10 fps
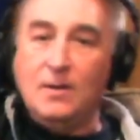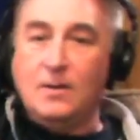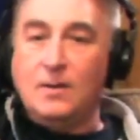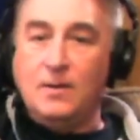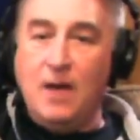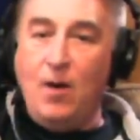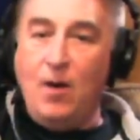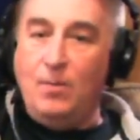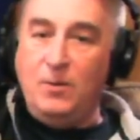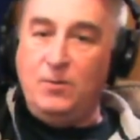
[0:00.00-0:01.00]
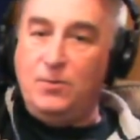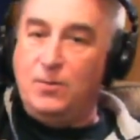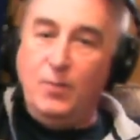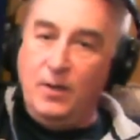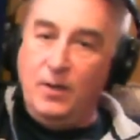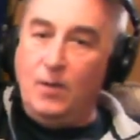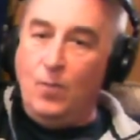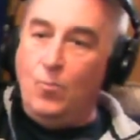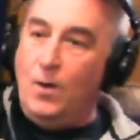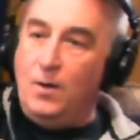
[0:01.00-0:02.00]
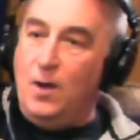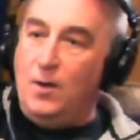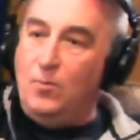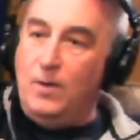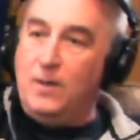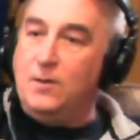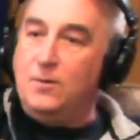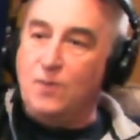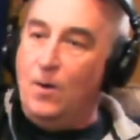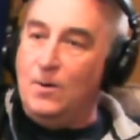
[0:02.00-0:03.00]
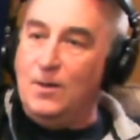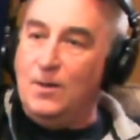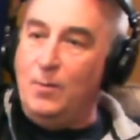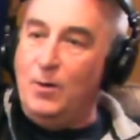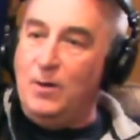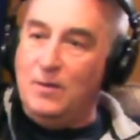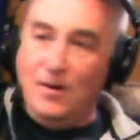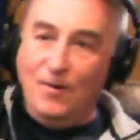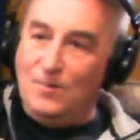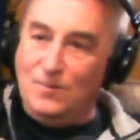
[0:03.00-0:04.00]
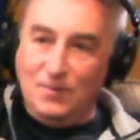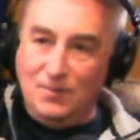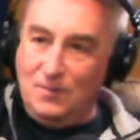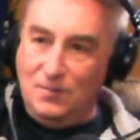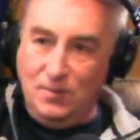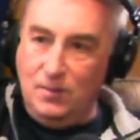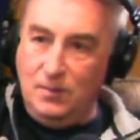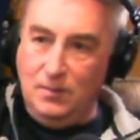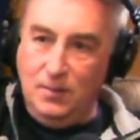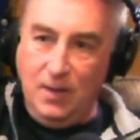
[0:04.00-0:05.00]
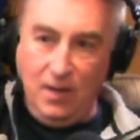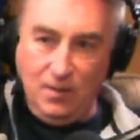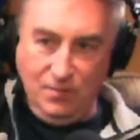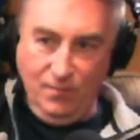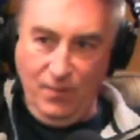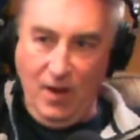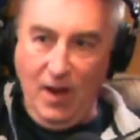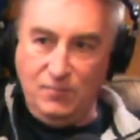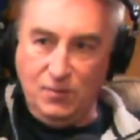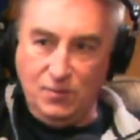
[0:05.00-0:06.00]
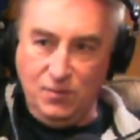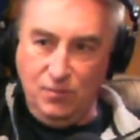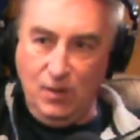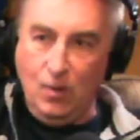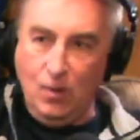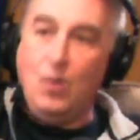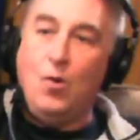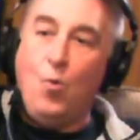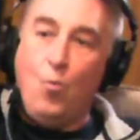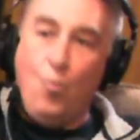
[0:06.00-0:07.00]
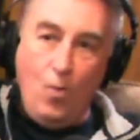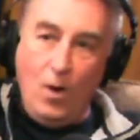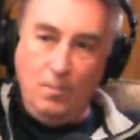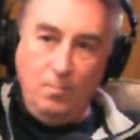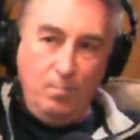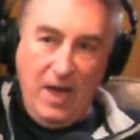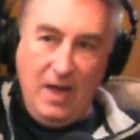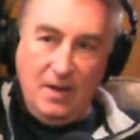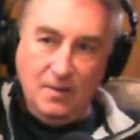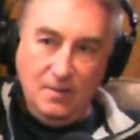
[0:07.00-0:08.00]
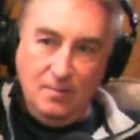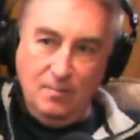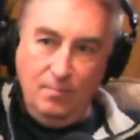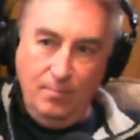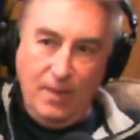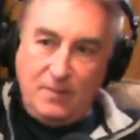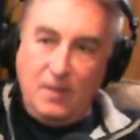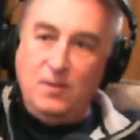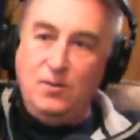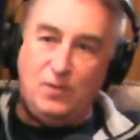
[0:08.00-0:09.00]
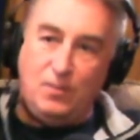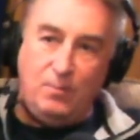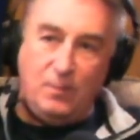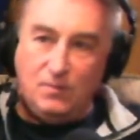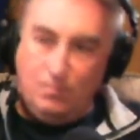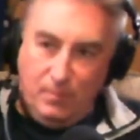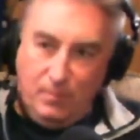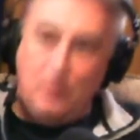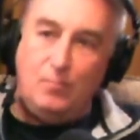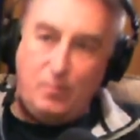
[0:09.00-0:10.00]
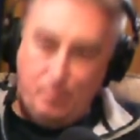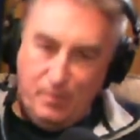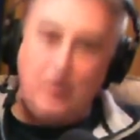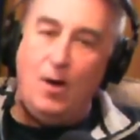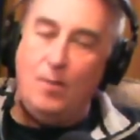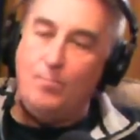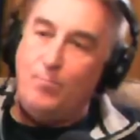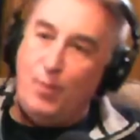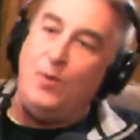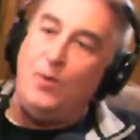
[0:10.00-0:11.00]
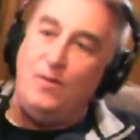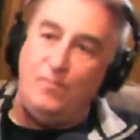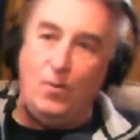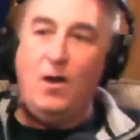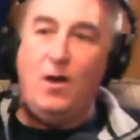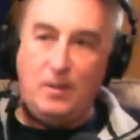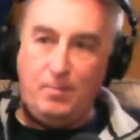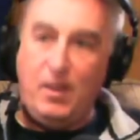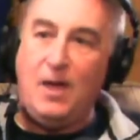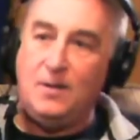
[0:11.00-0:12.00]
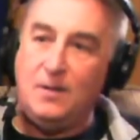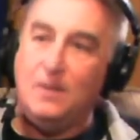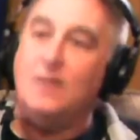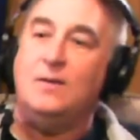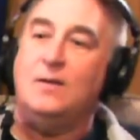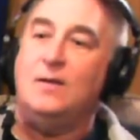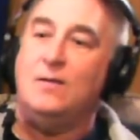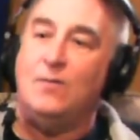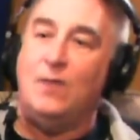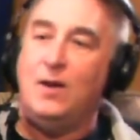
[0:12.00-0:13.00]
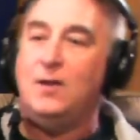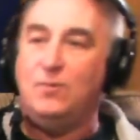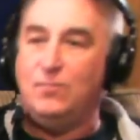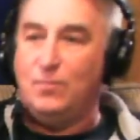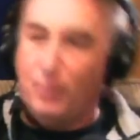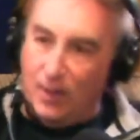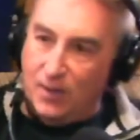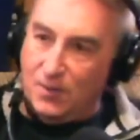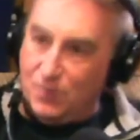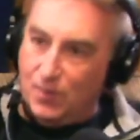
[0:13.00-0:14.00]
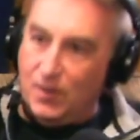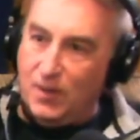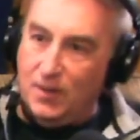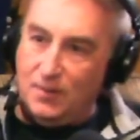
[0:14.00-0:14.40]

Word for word: Now, I mean, you can play a club one night a week and there's hardly anybody there. It's, so you, you can't survive just doing one band. Back then, you used to be, you become part of a band. Right. Right? And you would play a circuit.